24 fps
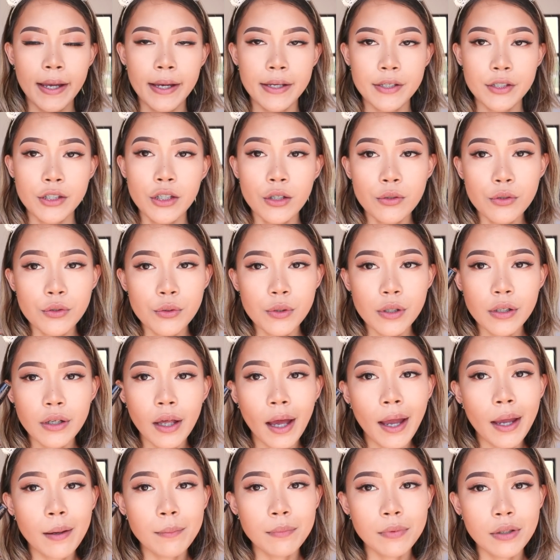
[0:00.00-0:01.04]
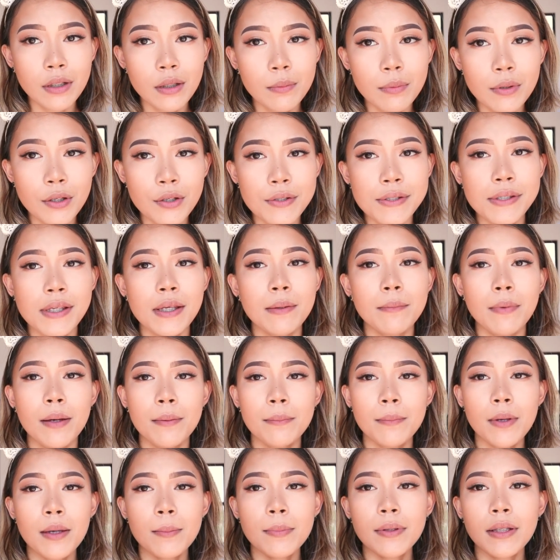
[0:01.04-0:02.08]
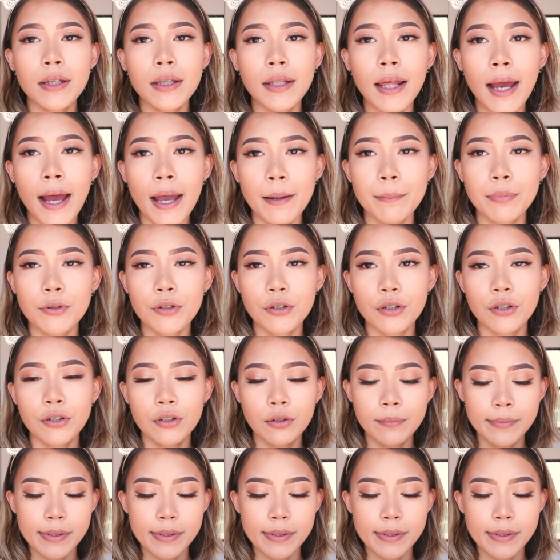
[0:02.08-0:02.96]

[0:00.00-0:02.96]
As usual, I am going to be using my Maybelline Hyper Curl